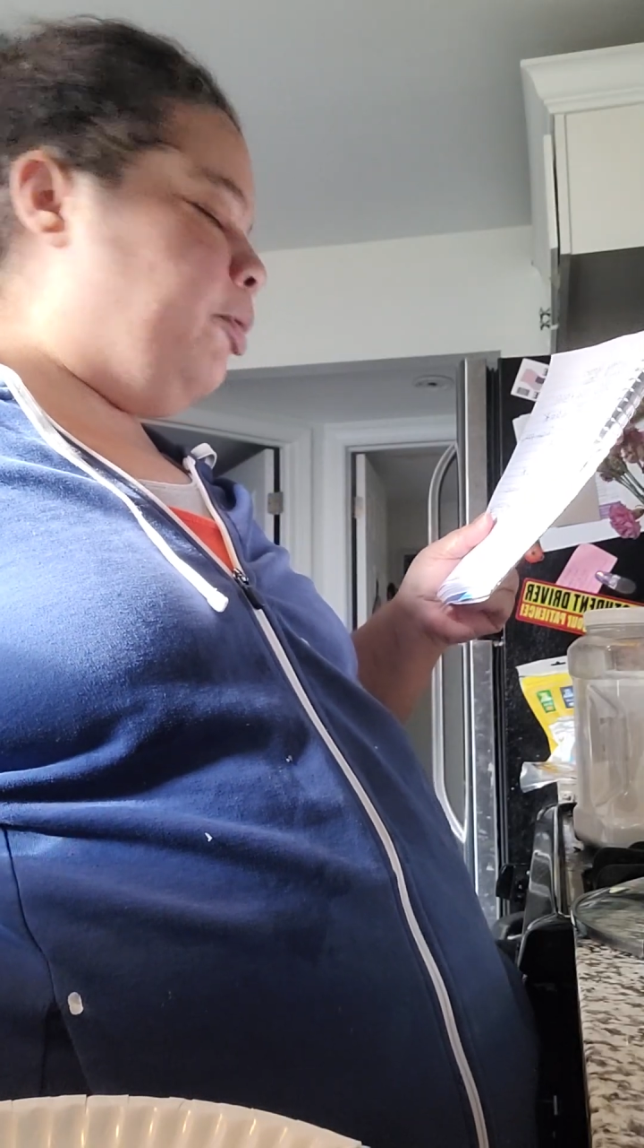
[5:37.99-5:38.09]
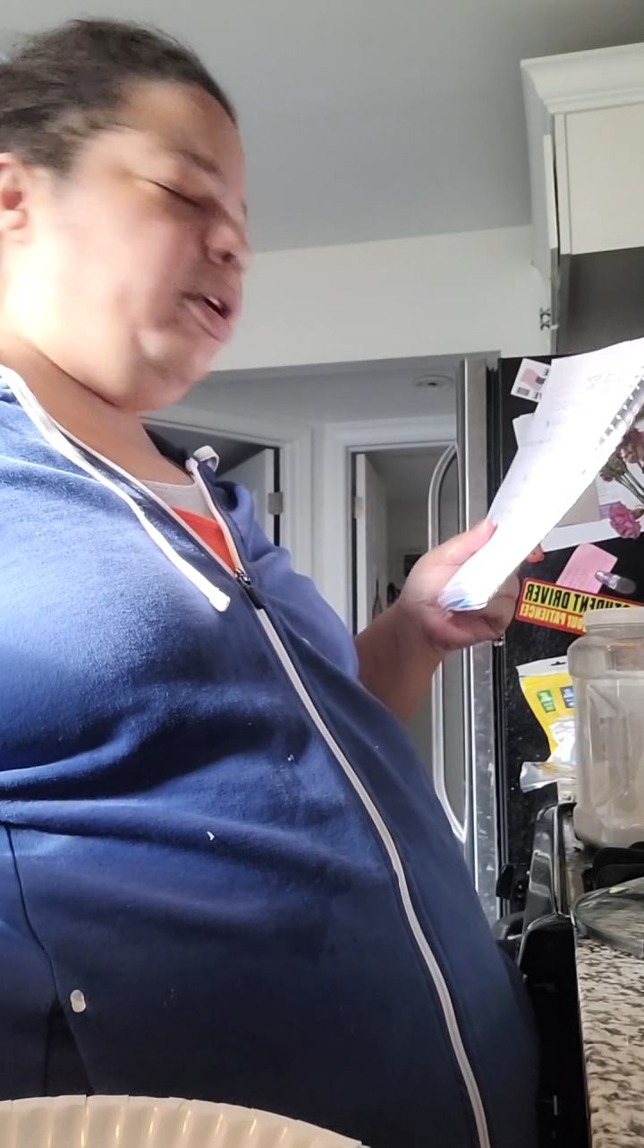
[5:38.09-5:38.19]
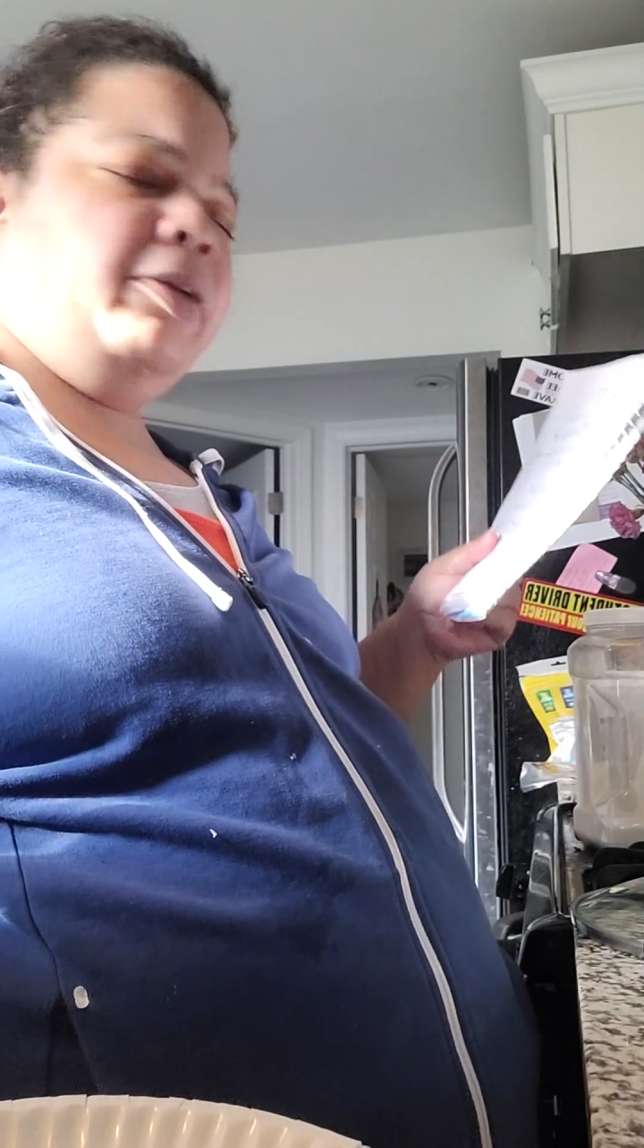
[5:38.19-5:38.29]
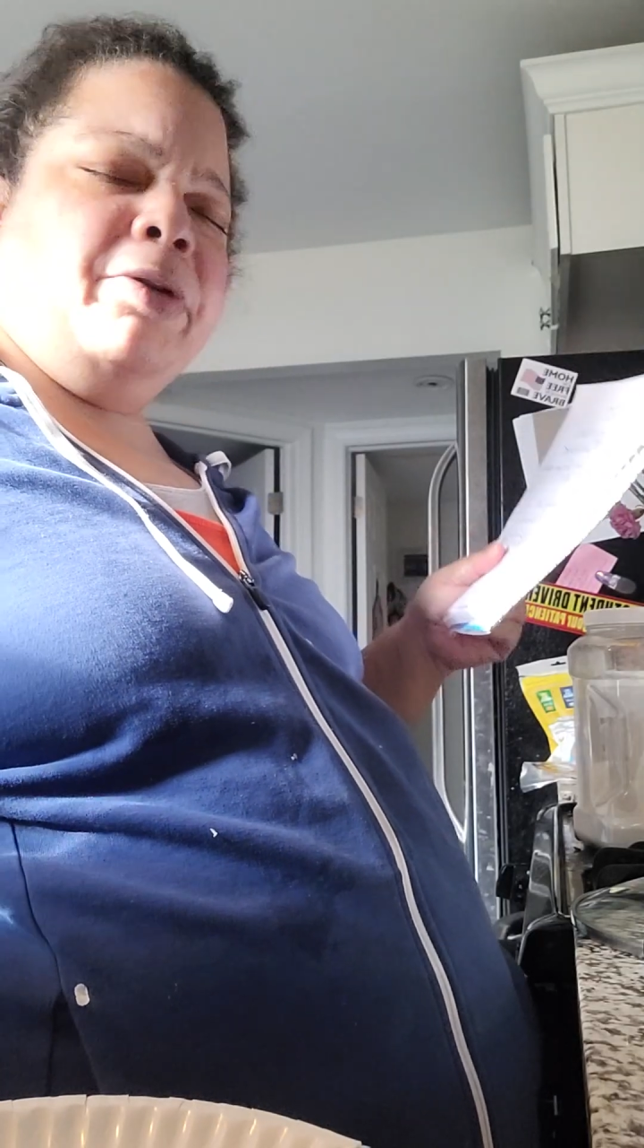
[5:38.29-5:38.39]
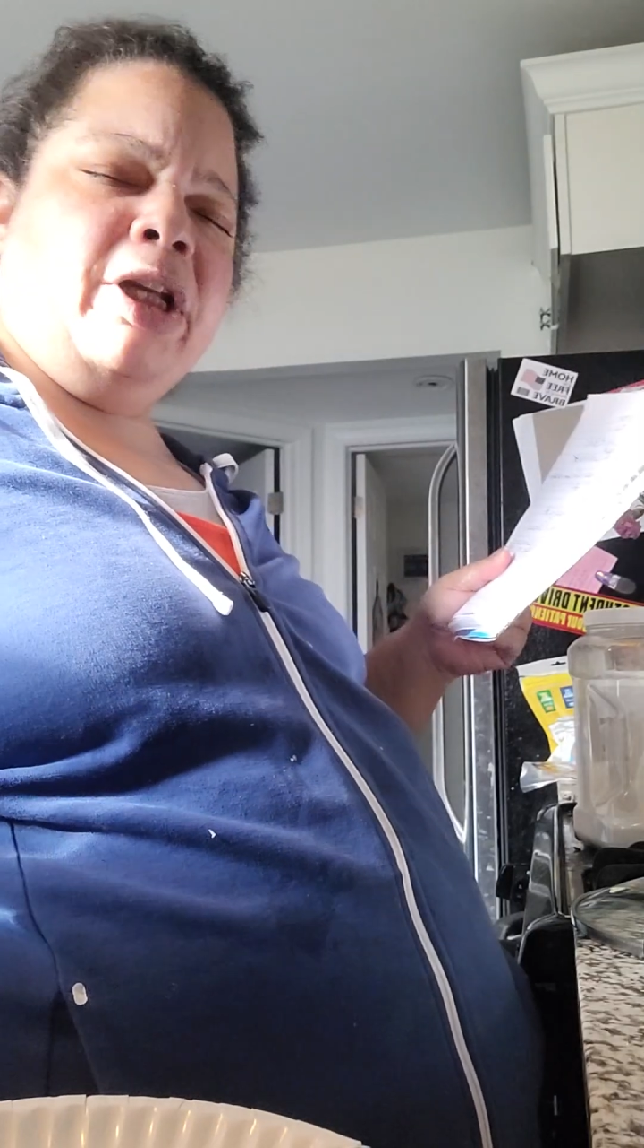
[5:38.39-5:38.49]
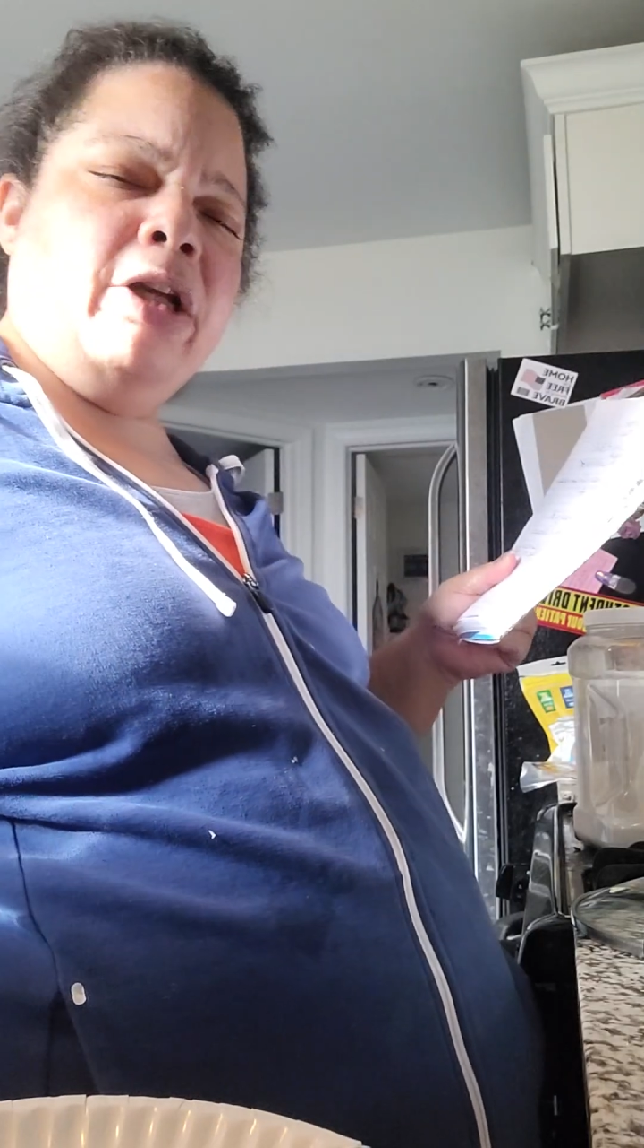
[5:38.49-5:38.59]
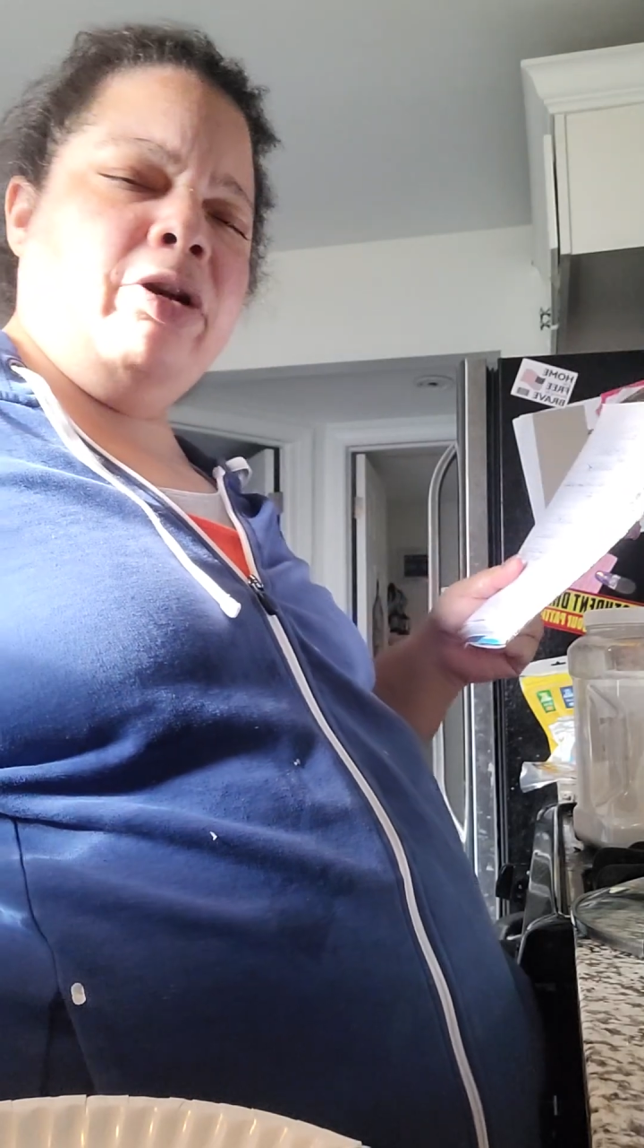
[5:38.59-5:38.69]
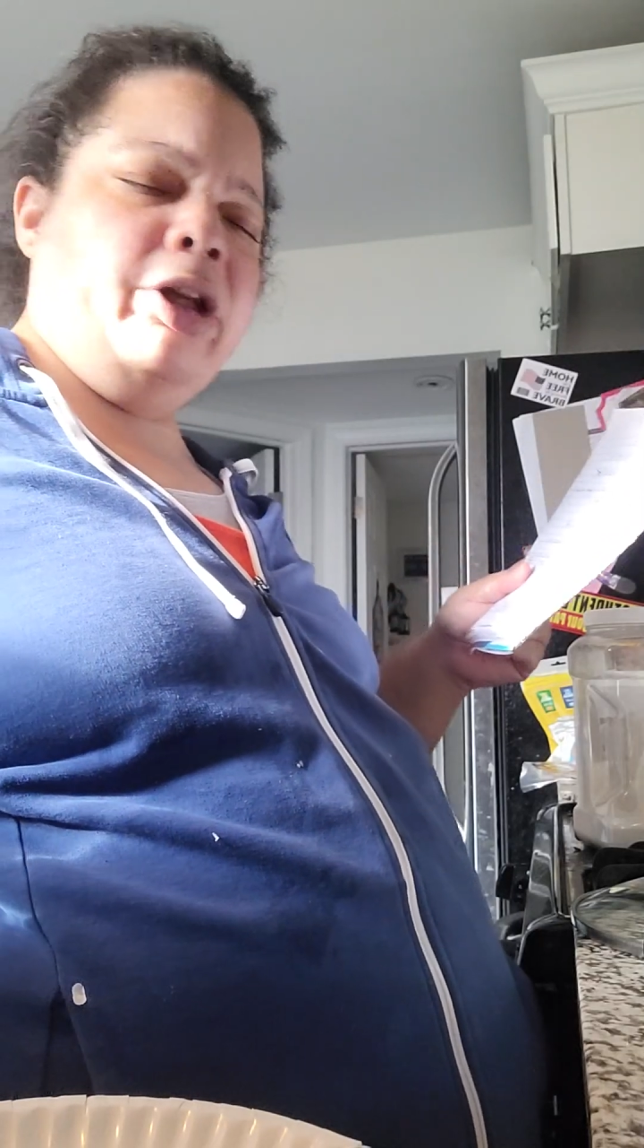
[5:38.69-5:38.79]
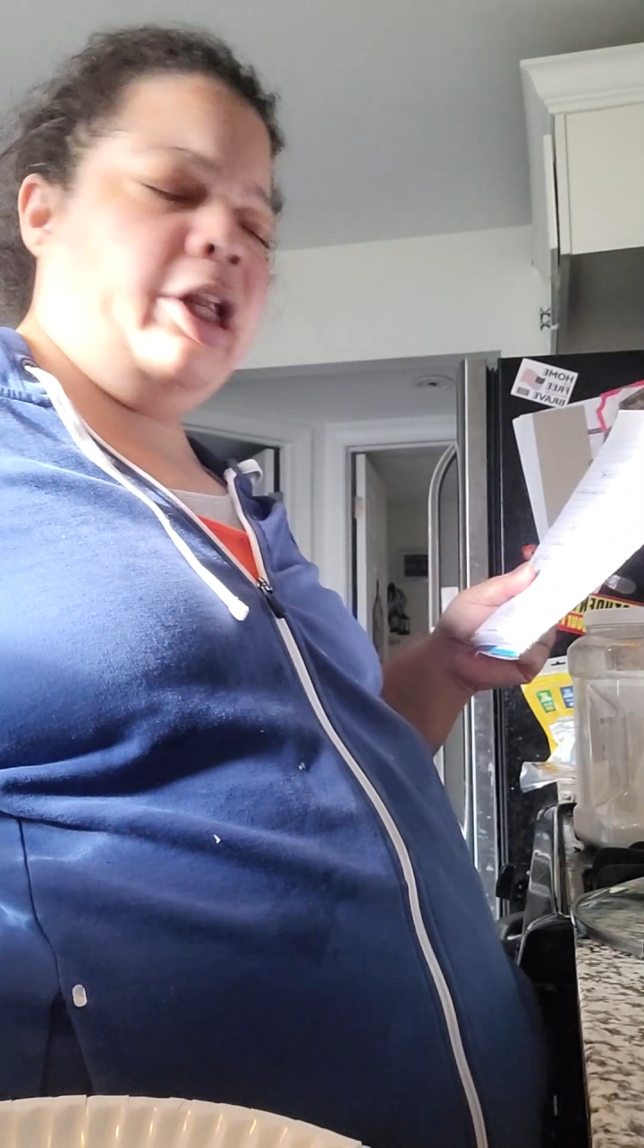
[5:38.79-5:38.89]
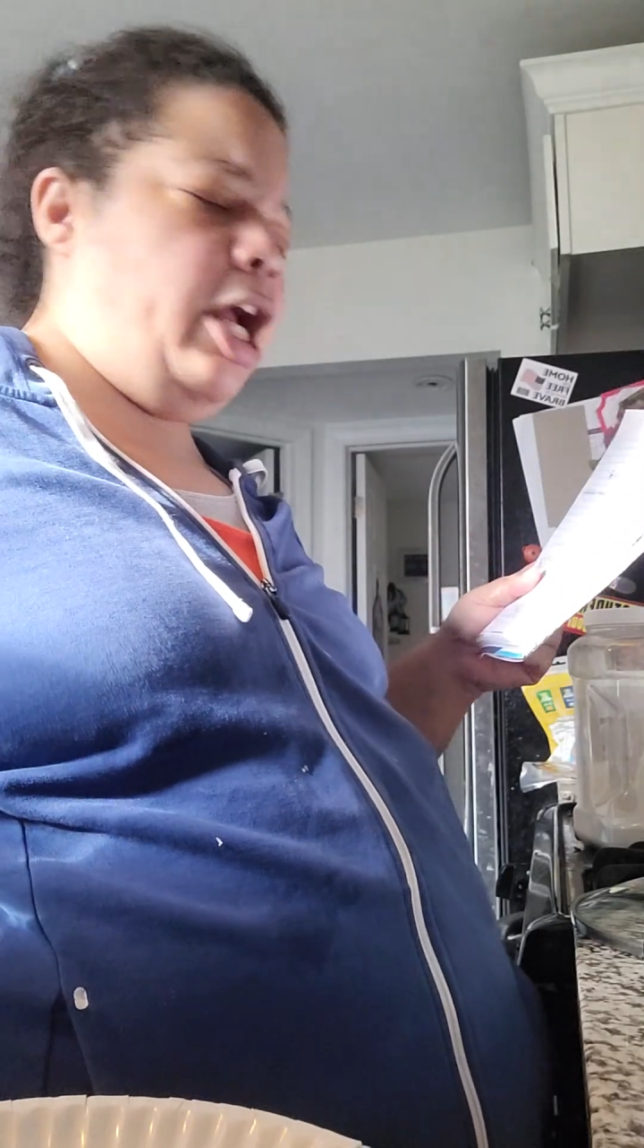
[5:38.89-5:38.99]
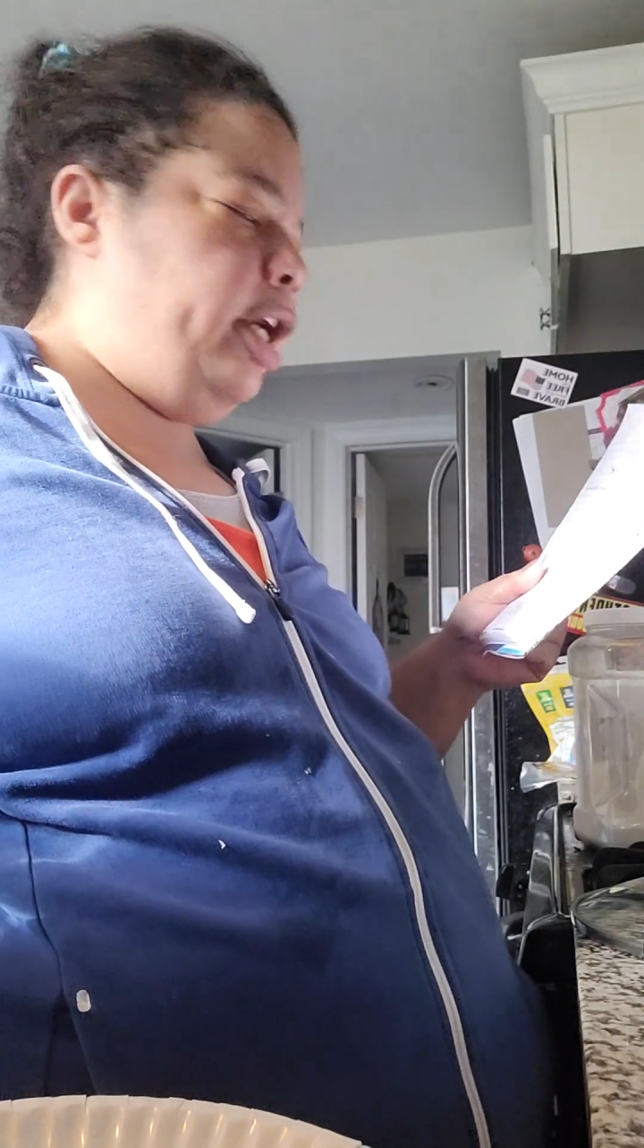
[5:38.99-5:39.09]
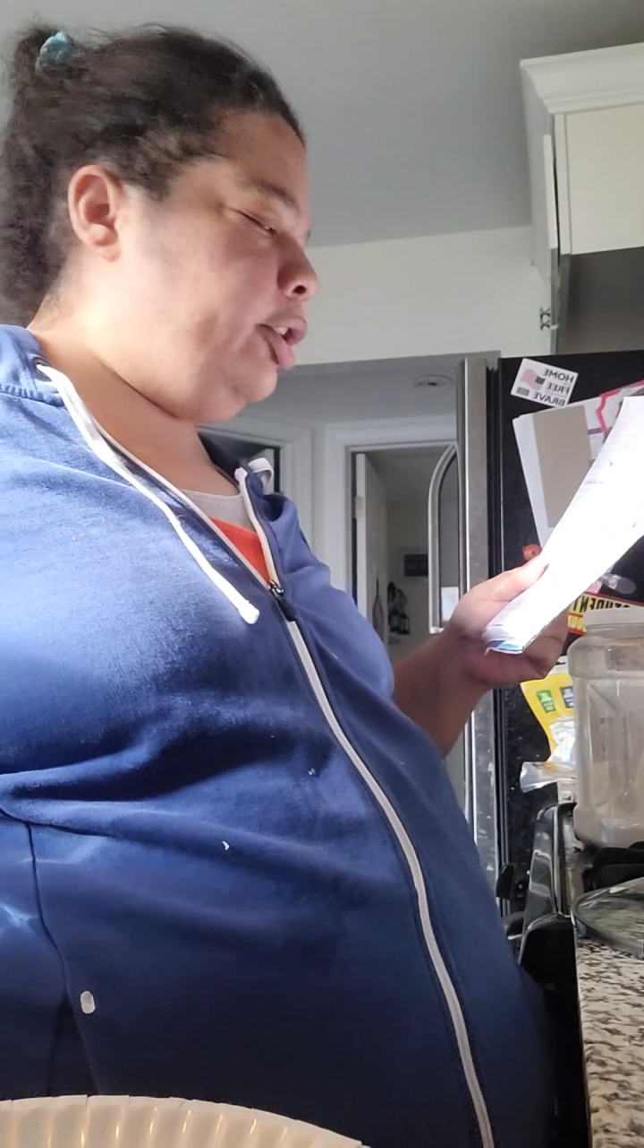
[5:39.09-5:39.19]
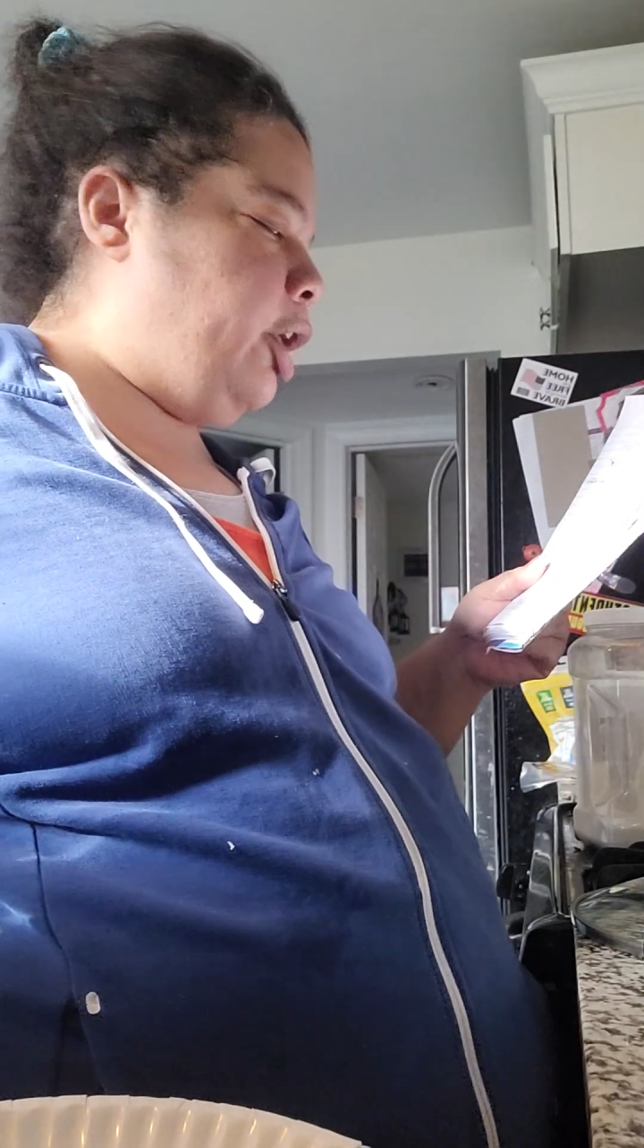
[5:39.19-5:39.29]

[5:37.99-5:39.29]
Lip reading: probably put that on last,